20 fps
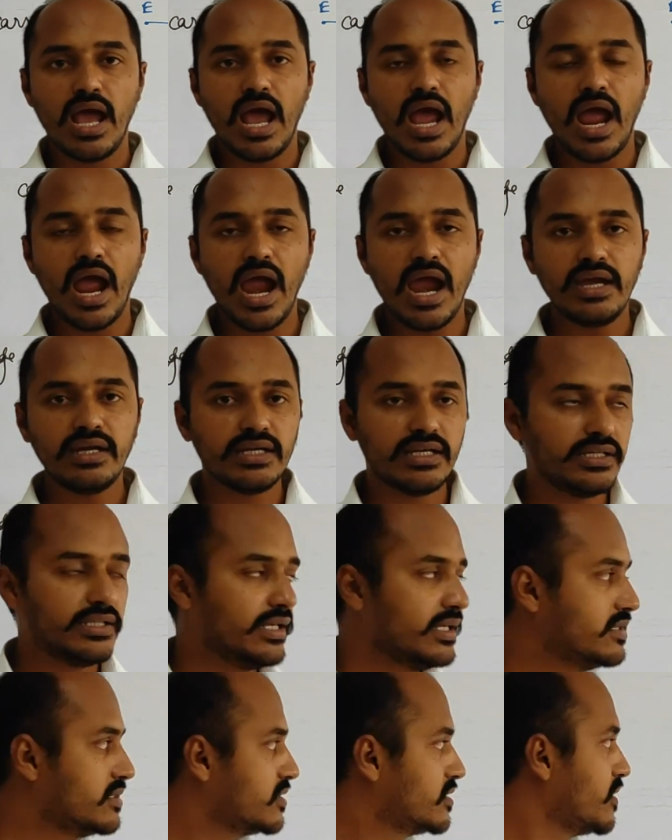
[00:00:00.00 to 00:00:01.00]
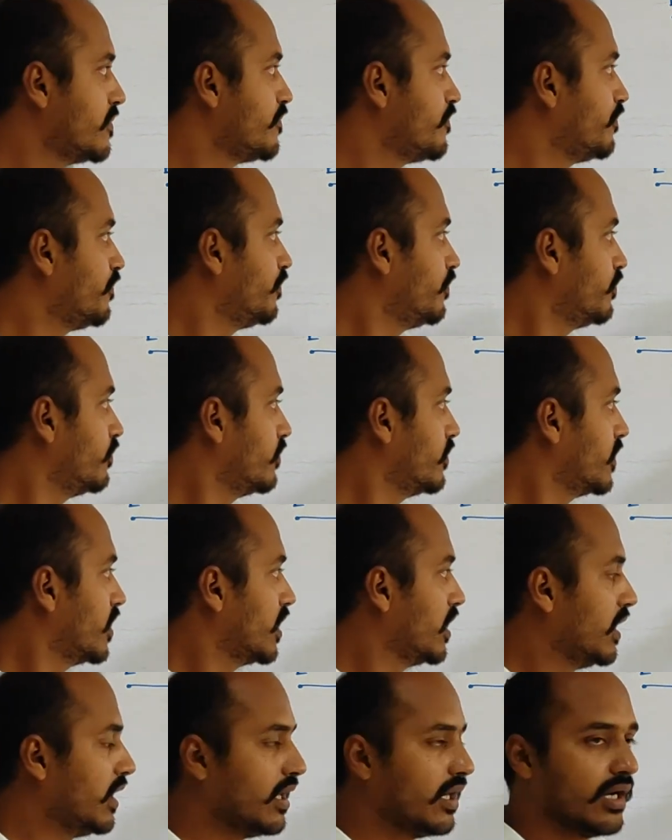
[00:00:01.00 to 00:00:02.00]
And it is
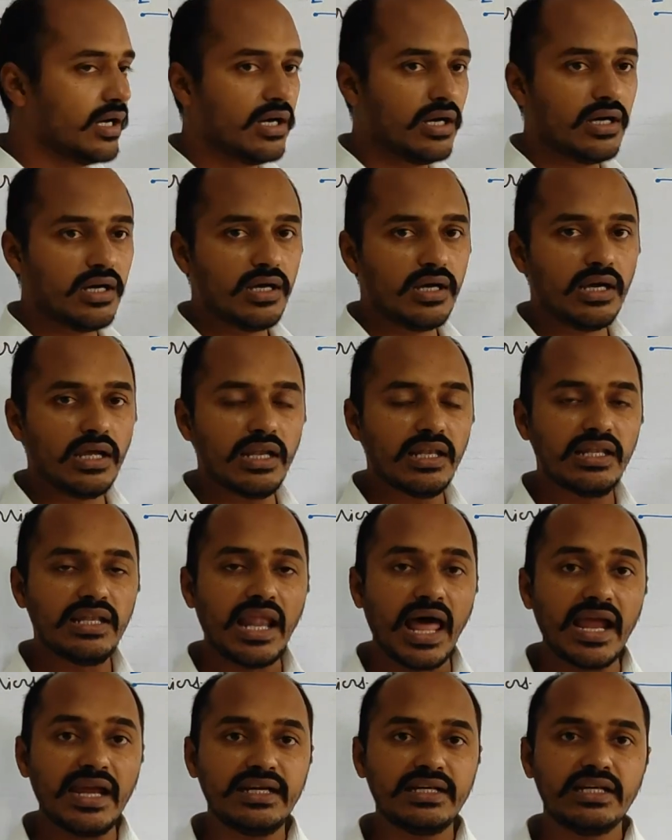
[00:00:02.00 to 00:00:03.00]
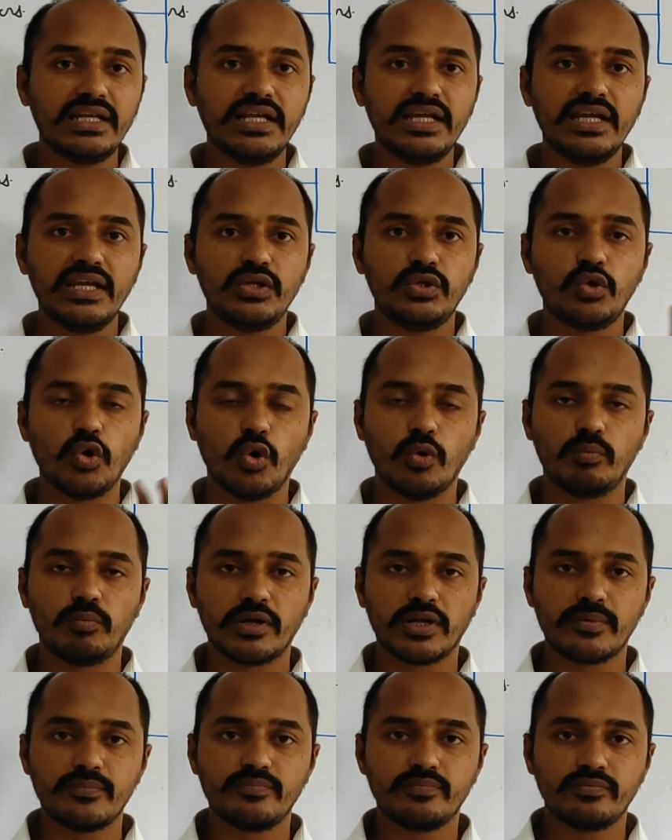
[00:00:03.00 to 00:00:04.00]
lightly doped.
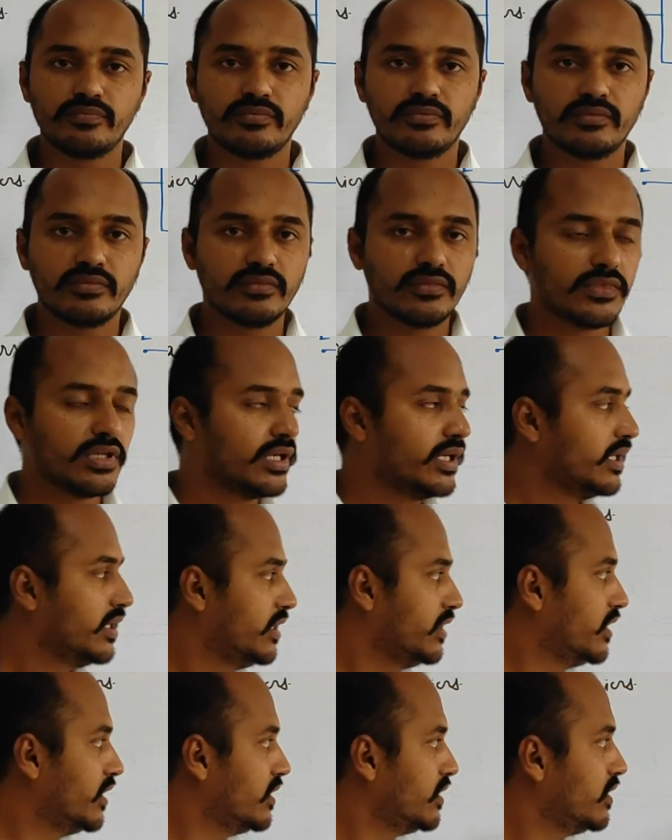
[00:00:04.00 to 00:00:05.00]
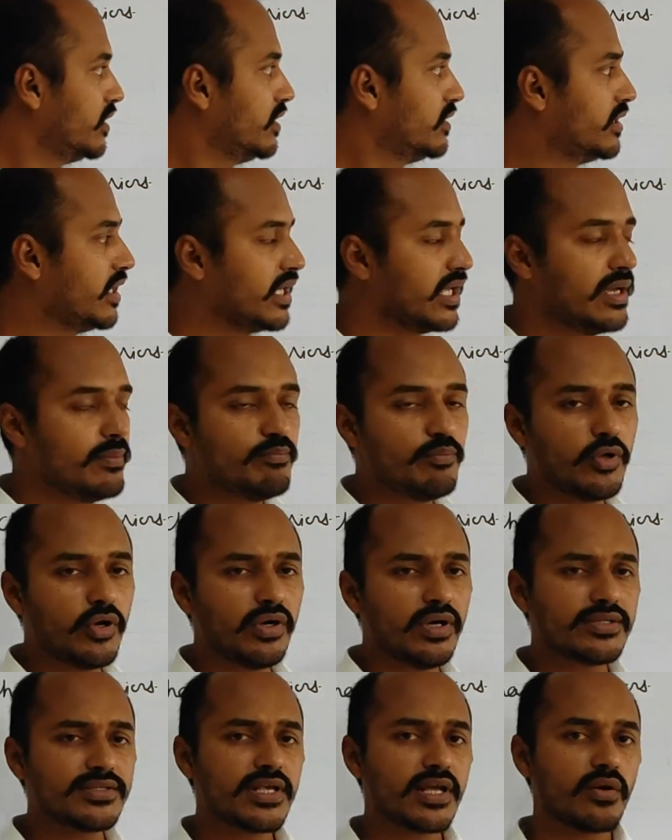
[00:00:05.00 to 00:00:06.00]
Here the
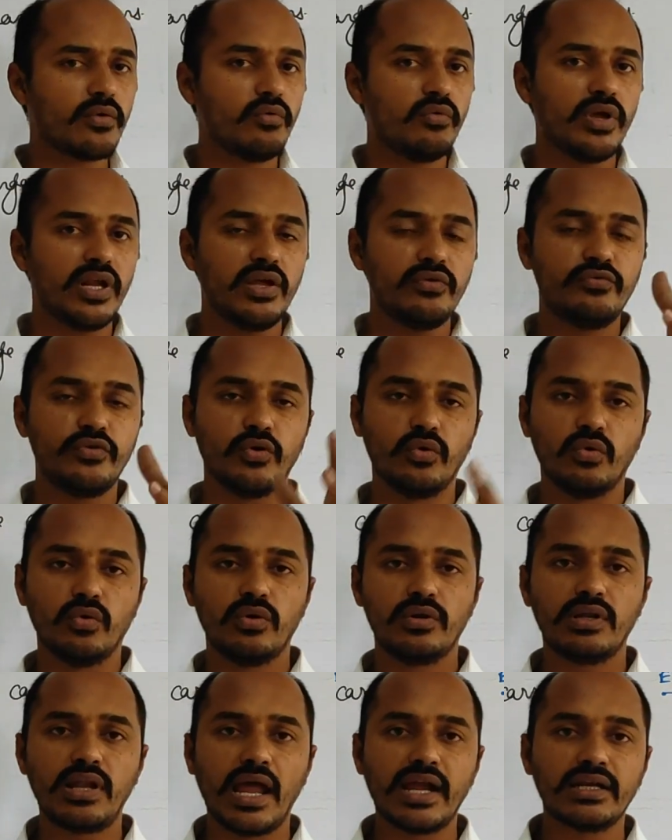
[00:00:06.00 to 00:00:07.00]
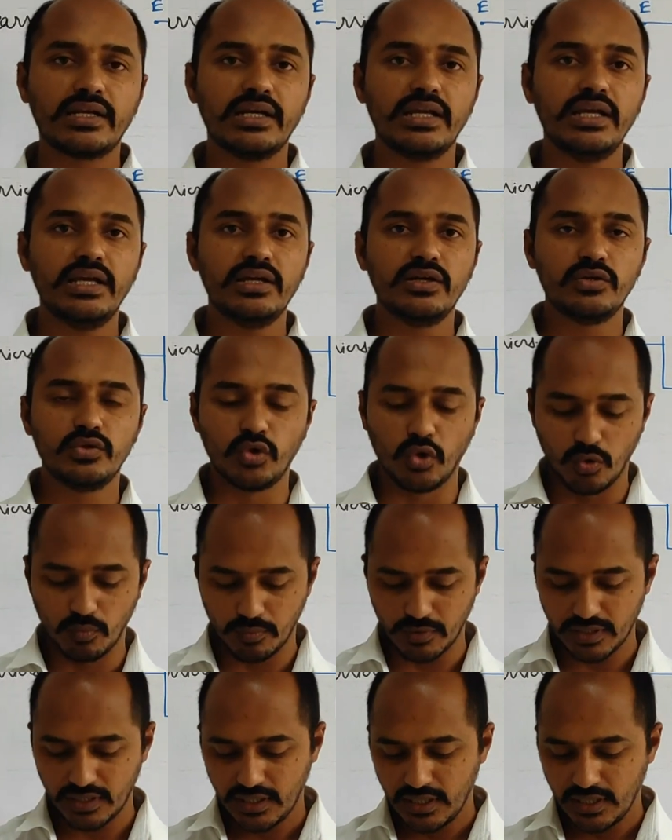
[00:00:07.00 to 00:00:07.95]
impurities are very few, lightly doped.